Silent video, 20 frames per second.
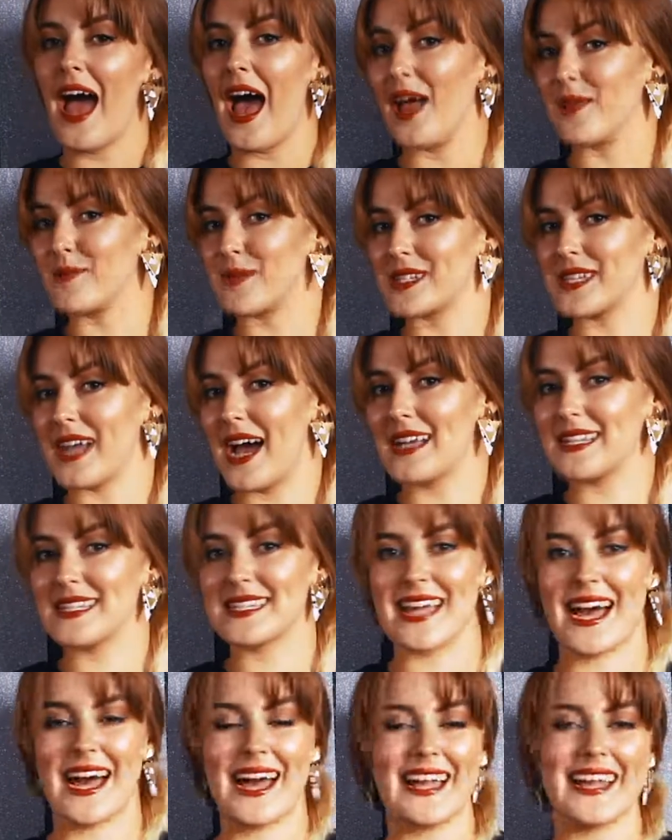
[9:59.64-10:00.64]
And besides
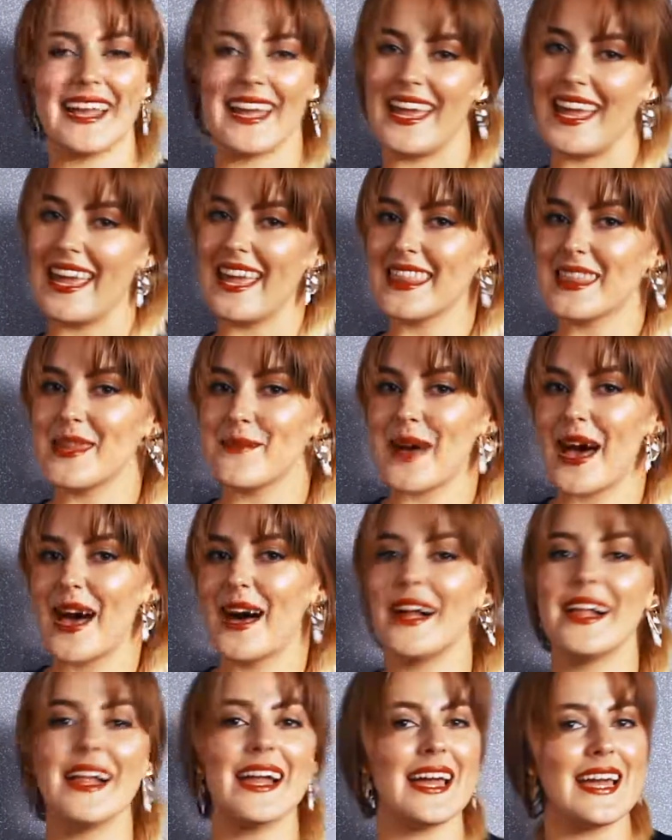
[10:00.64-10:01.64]
that, hit the
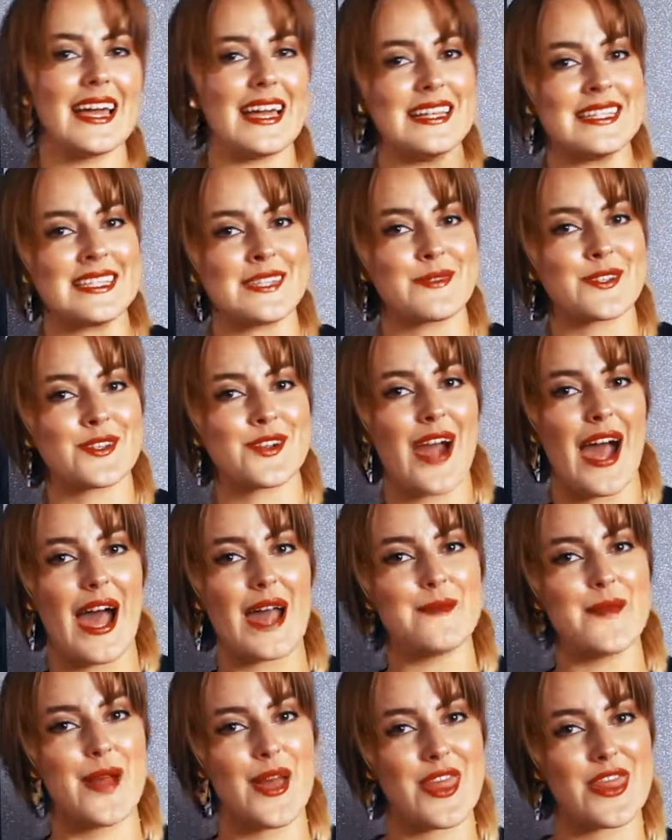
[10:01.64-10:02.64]
bell, hit
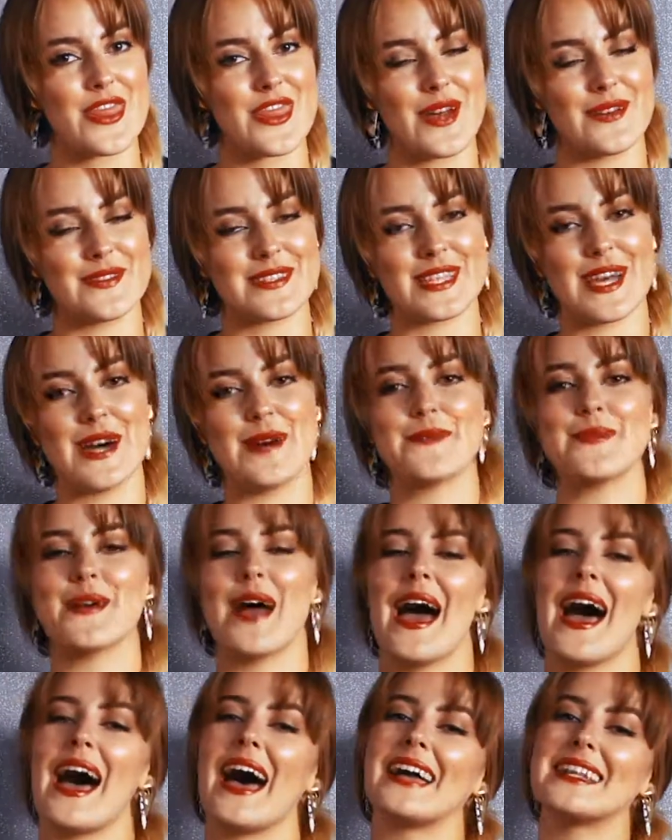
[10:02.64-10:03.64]
subscribe, thumbs up,
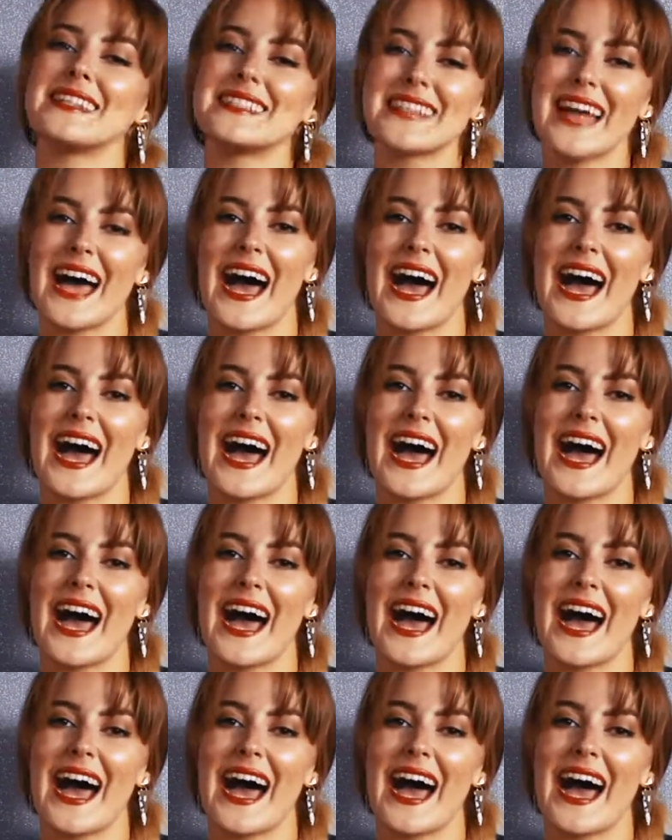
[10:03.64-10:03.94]
and